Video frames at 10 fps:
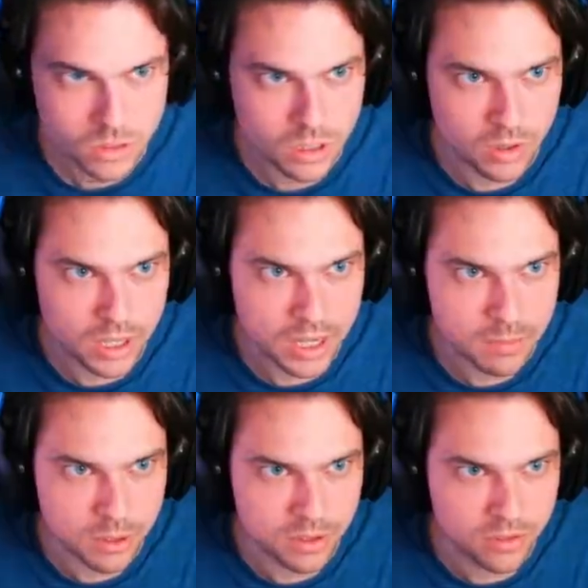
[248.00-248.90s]
Okay,
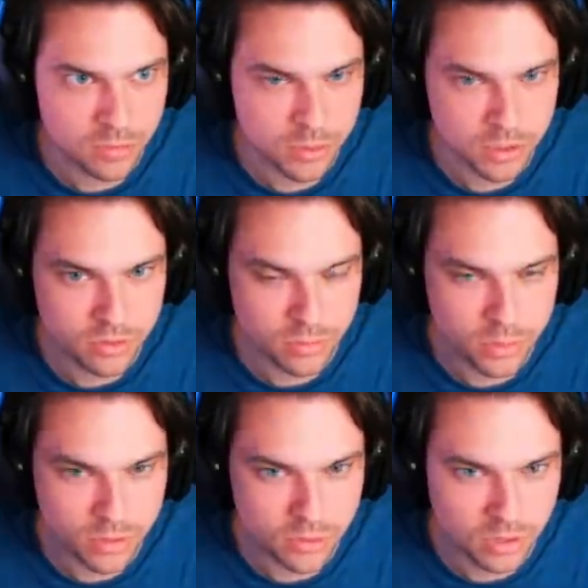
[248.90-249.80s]
beautiful, beautiful,
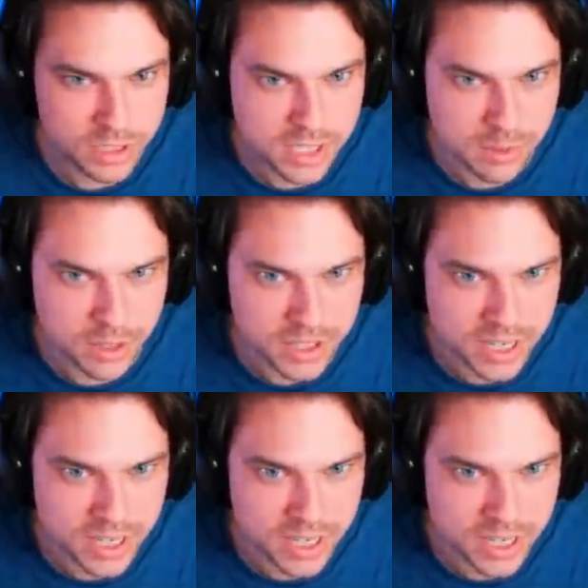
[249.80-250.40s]
beautiful. Let's see where this